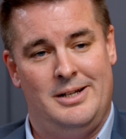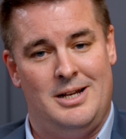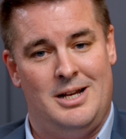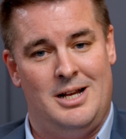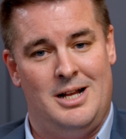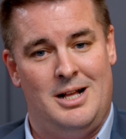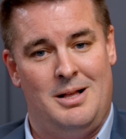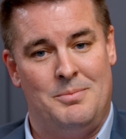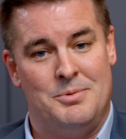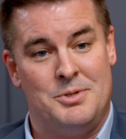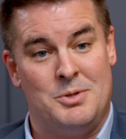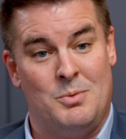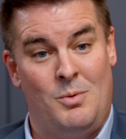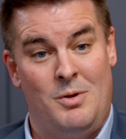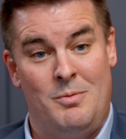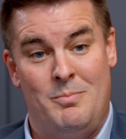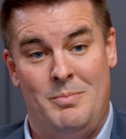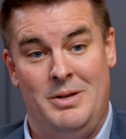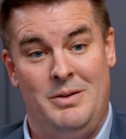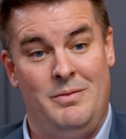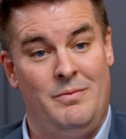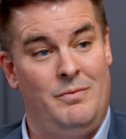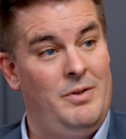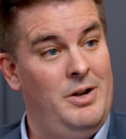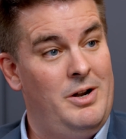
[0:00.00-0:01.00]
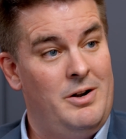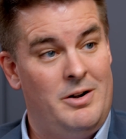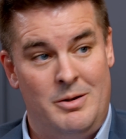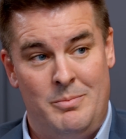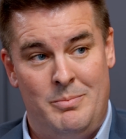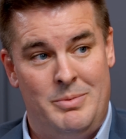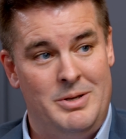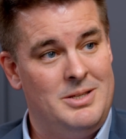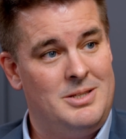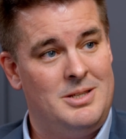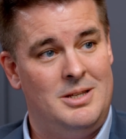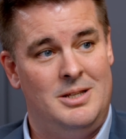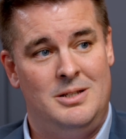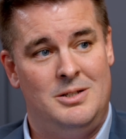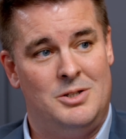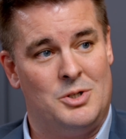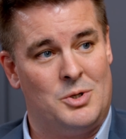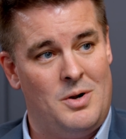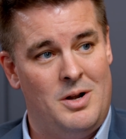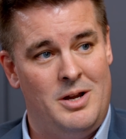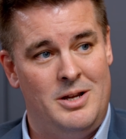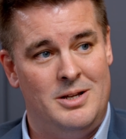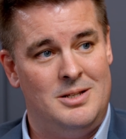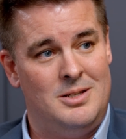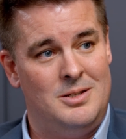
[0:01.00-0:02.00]
So we've been very busy
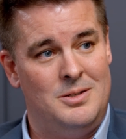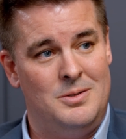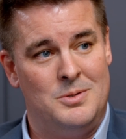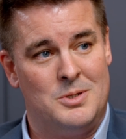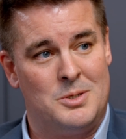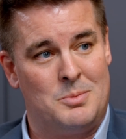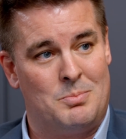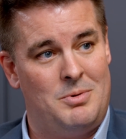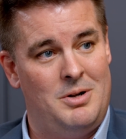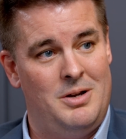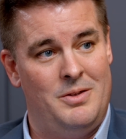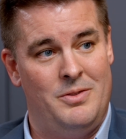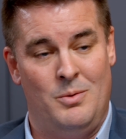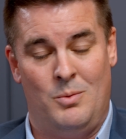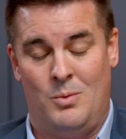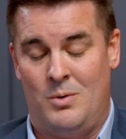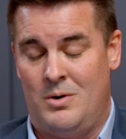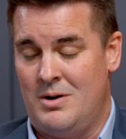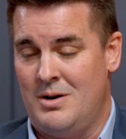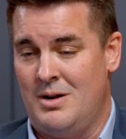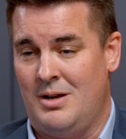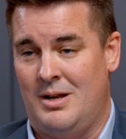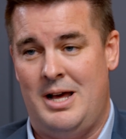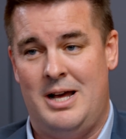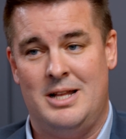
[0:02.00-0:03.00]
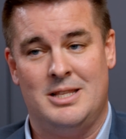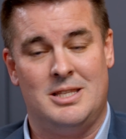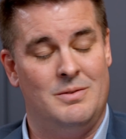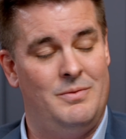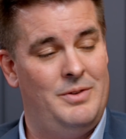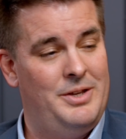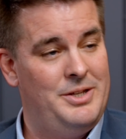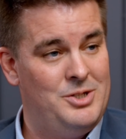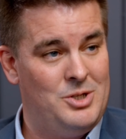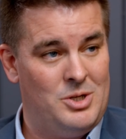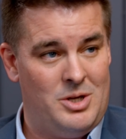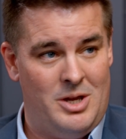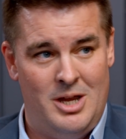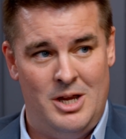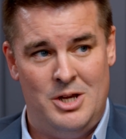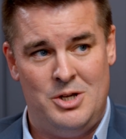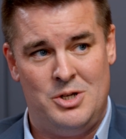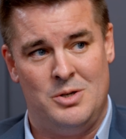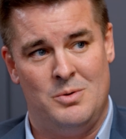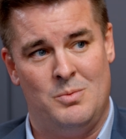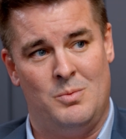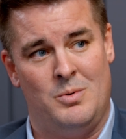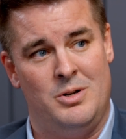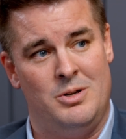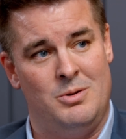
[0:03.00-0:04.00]
trying to spread the word, lots of
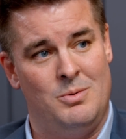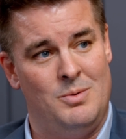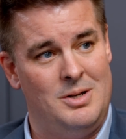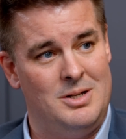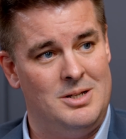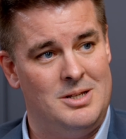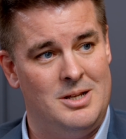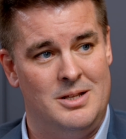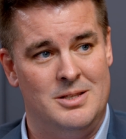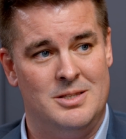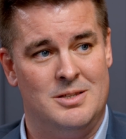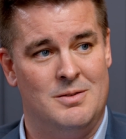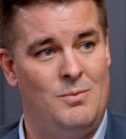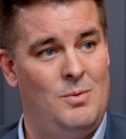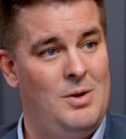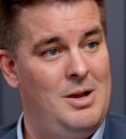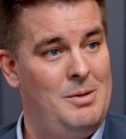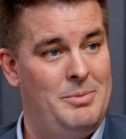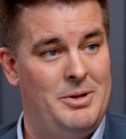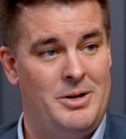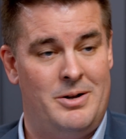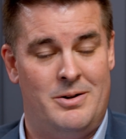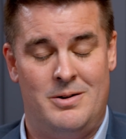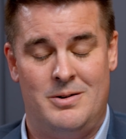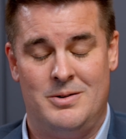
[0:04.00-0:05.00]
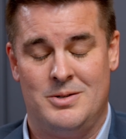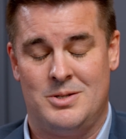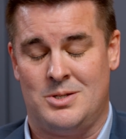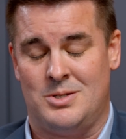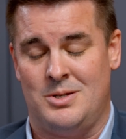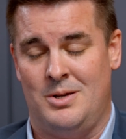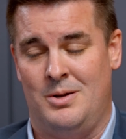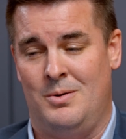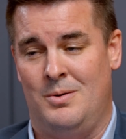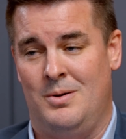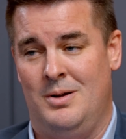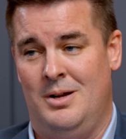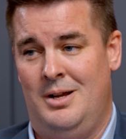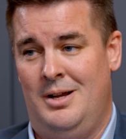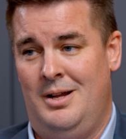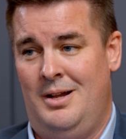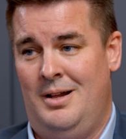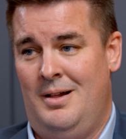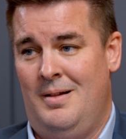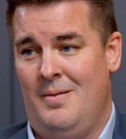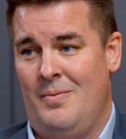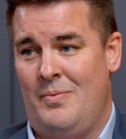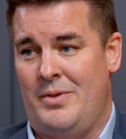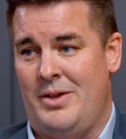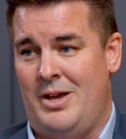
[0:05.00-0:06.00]
education. We're doing tons of webinars. So
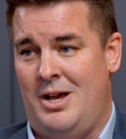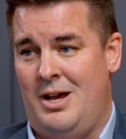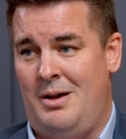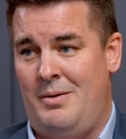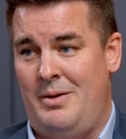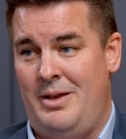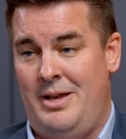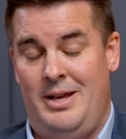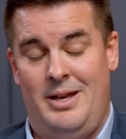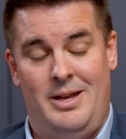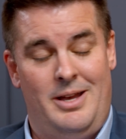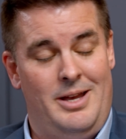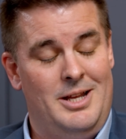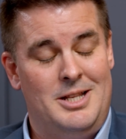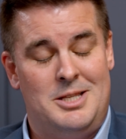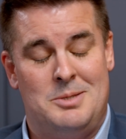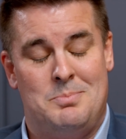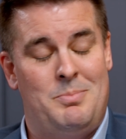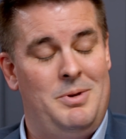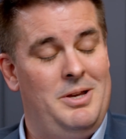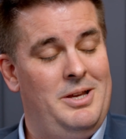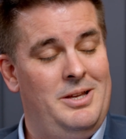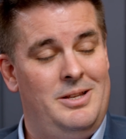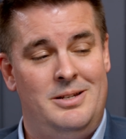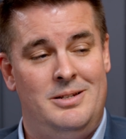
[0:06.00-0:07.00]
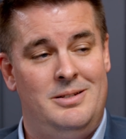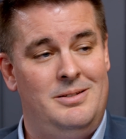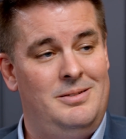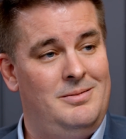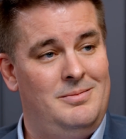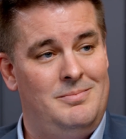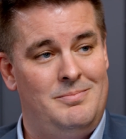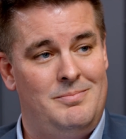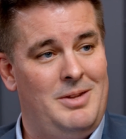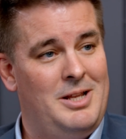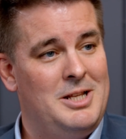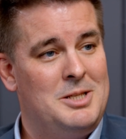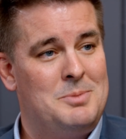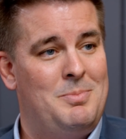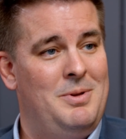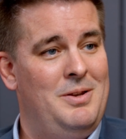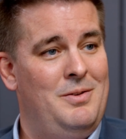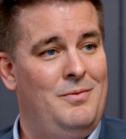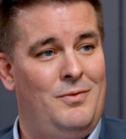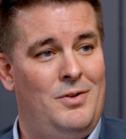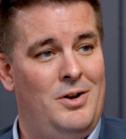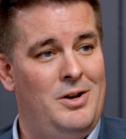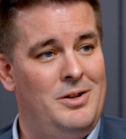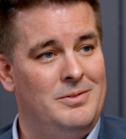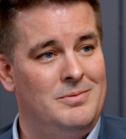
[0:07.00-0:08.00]
it's been
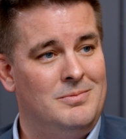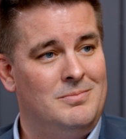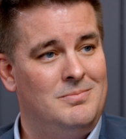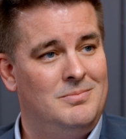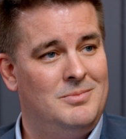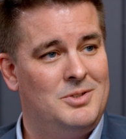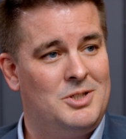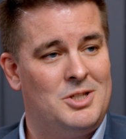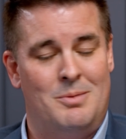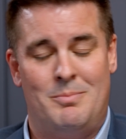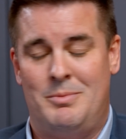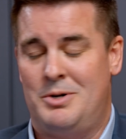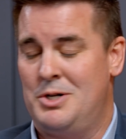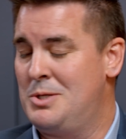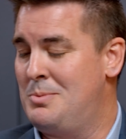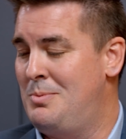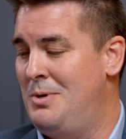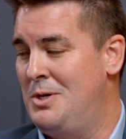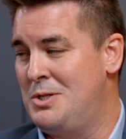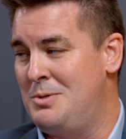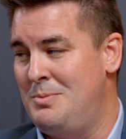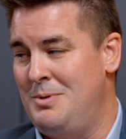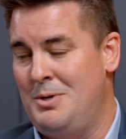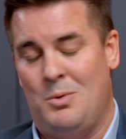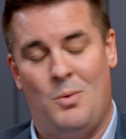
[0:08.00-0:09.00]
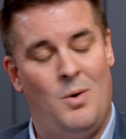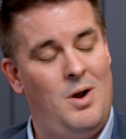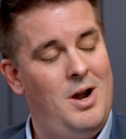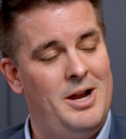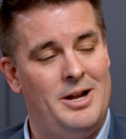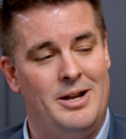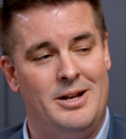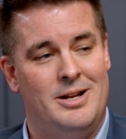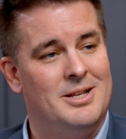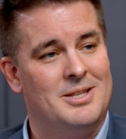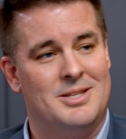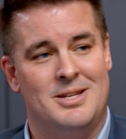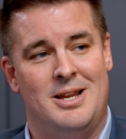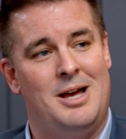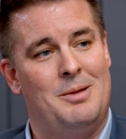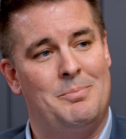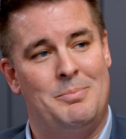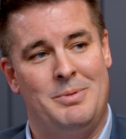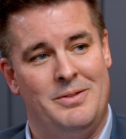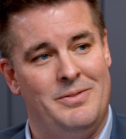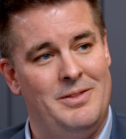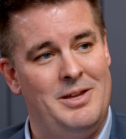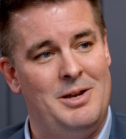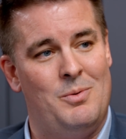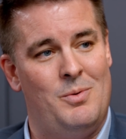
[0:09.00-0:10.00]
fun. Summer's supposed to be quiet. It has not
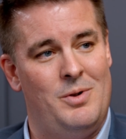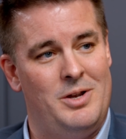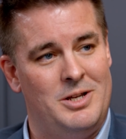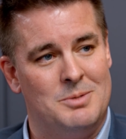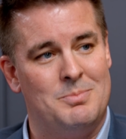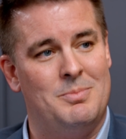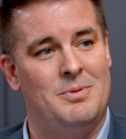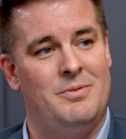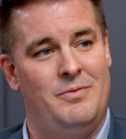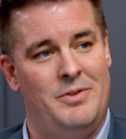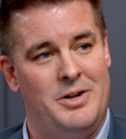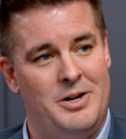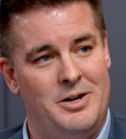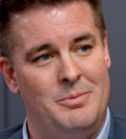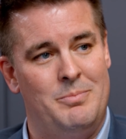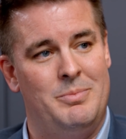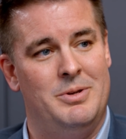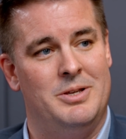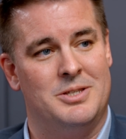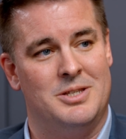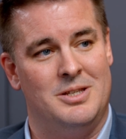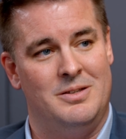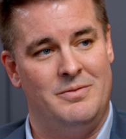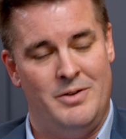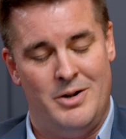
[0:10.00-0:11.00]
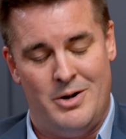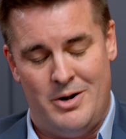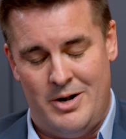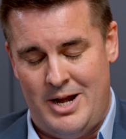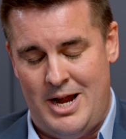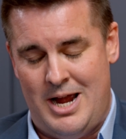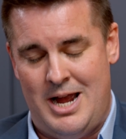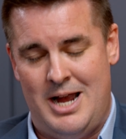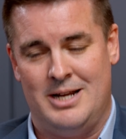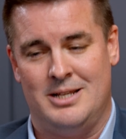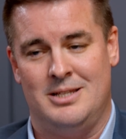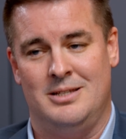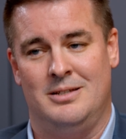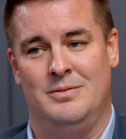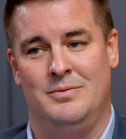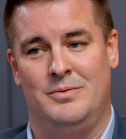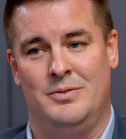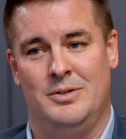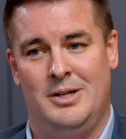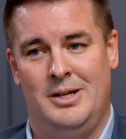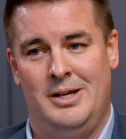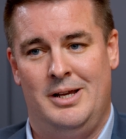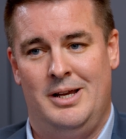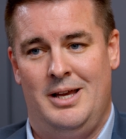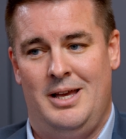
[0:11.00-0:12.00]
been that way. It's been very busy, very active.
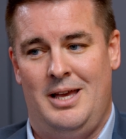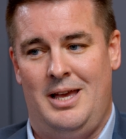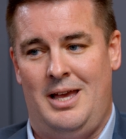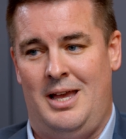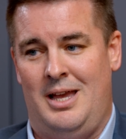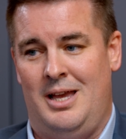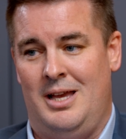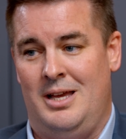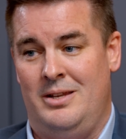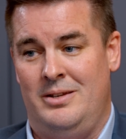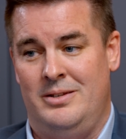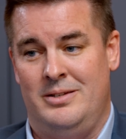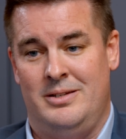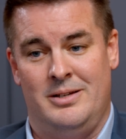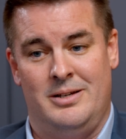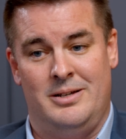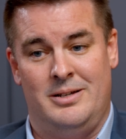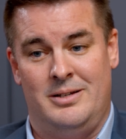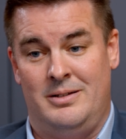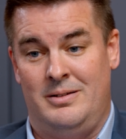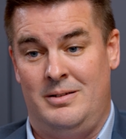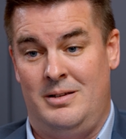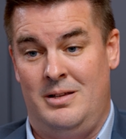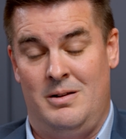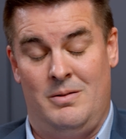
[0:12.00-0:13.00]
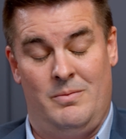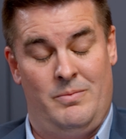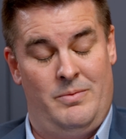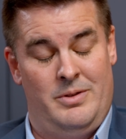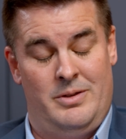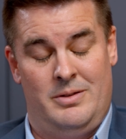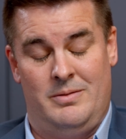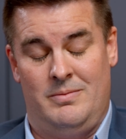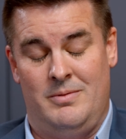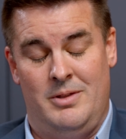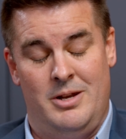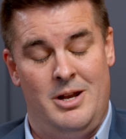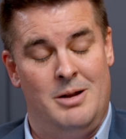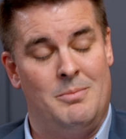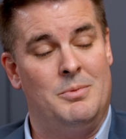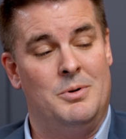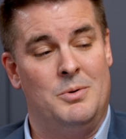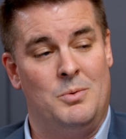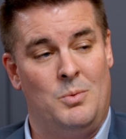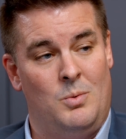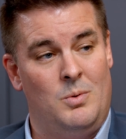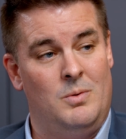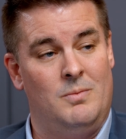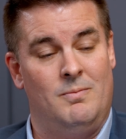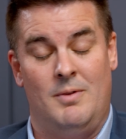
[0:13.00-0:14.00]
And, you know, the
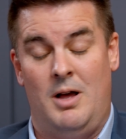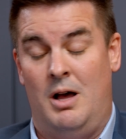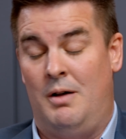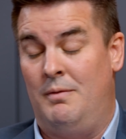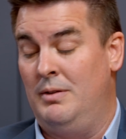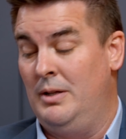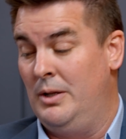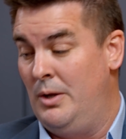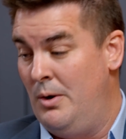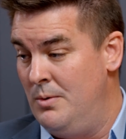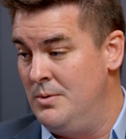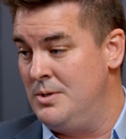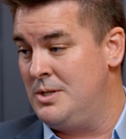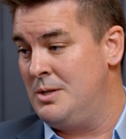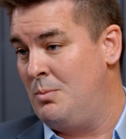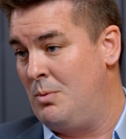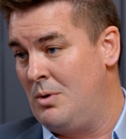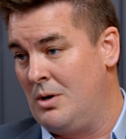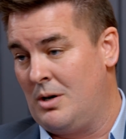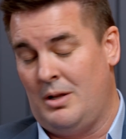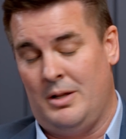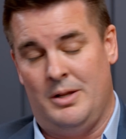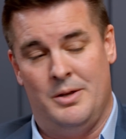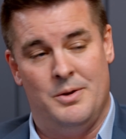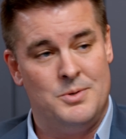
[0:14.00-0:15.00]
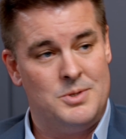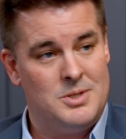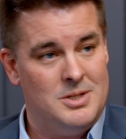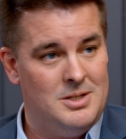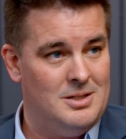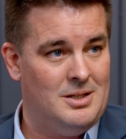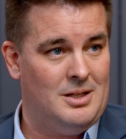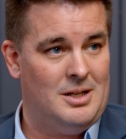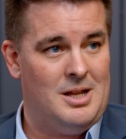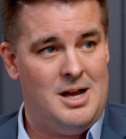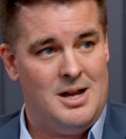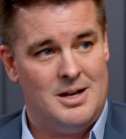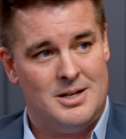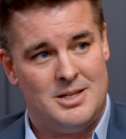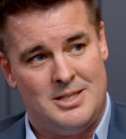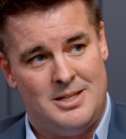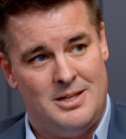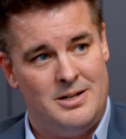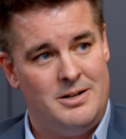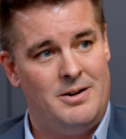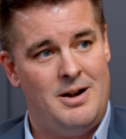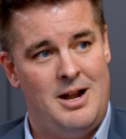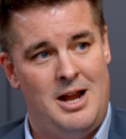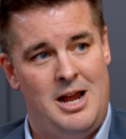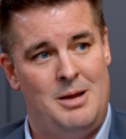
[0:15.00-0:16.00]
number of loans that we're closing, locks
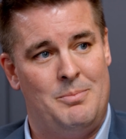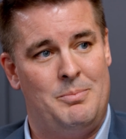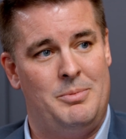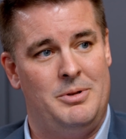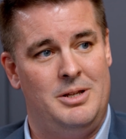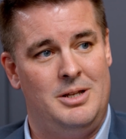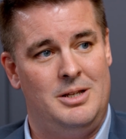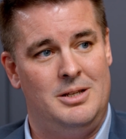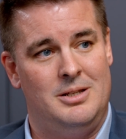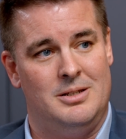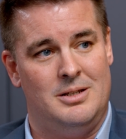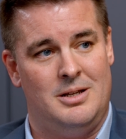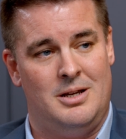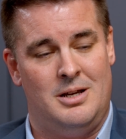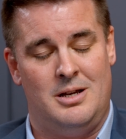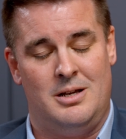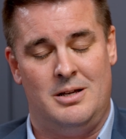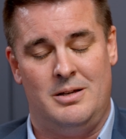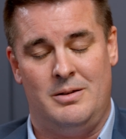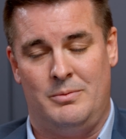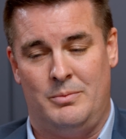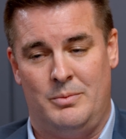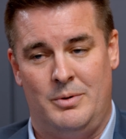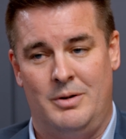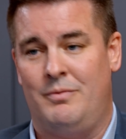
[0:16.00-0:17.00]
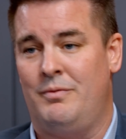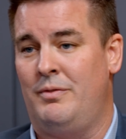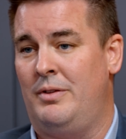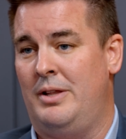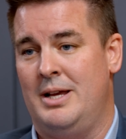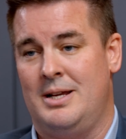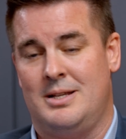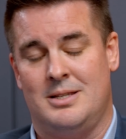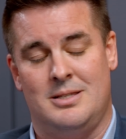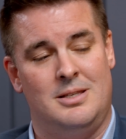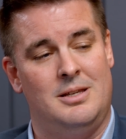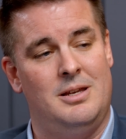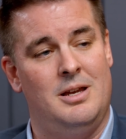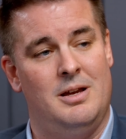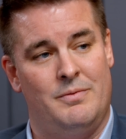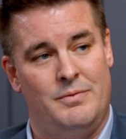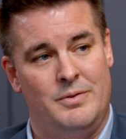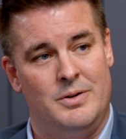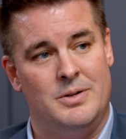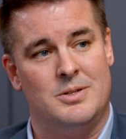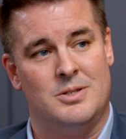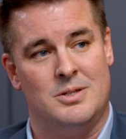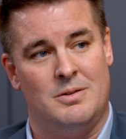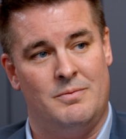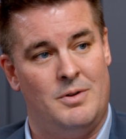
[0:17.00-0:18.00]
that are happening, reflects the
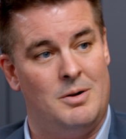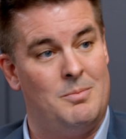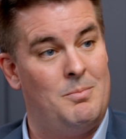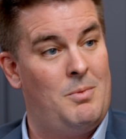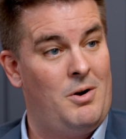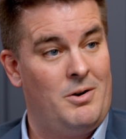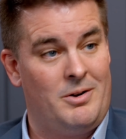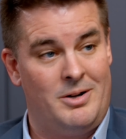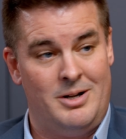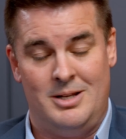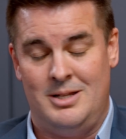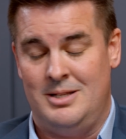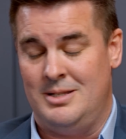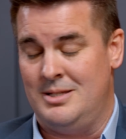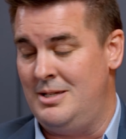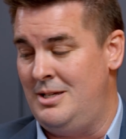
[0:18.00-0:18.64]
efforts of our marketing